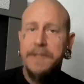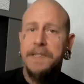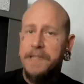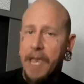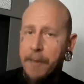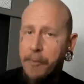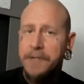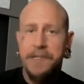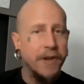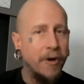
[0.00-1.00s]
I used to
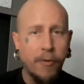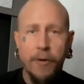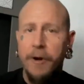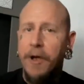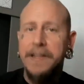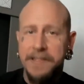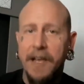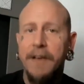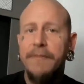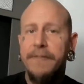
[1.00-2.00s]
skateboard, snowboard, all that
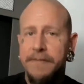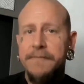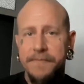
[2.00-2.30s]
stuff.